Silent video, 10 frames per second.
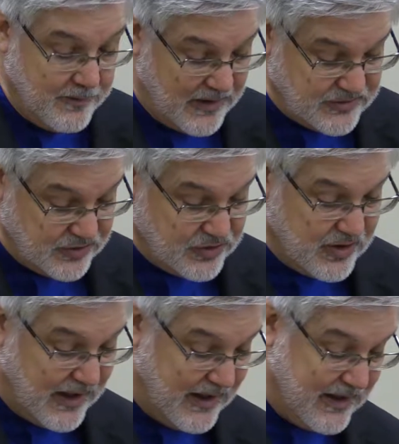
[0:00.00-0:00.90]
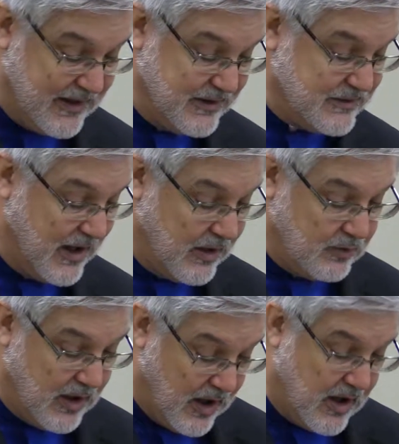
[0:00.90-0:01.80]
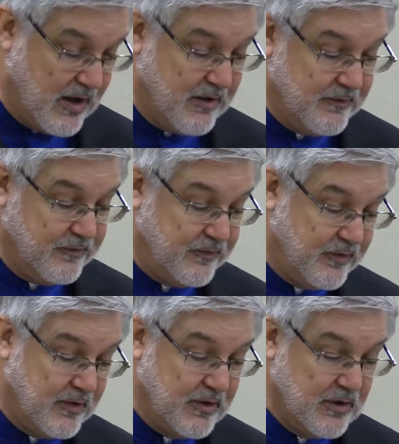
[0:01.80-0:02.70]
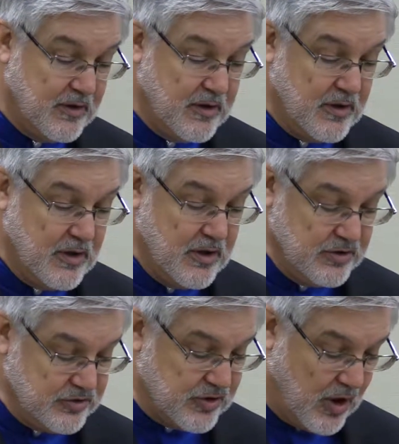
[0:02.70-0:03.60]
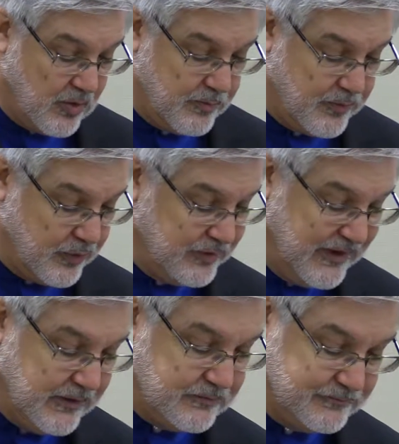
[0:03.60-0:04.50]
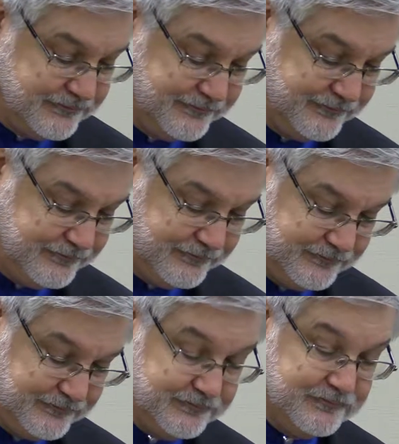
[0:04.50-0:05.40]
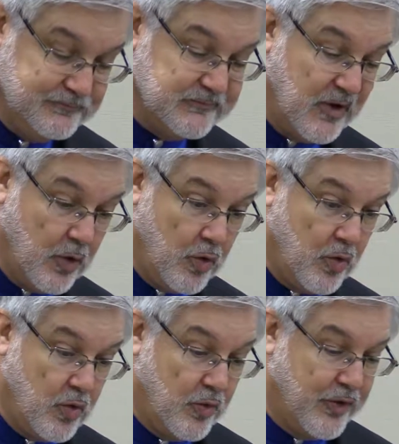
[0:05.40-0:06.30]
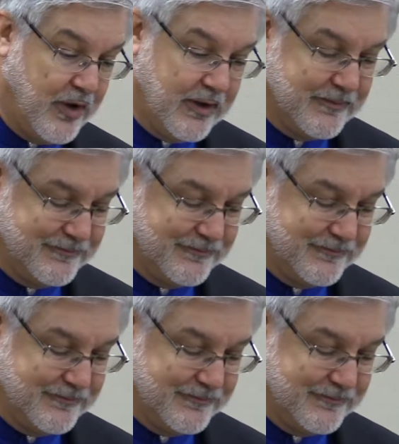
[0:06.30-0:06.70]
Message today is out of Psalm 13. The whole thing.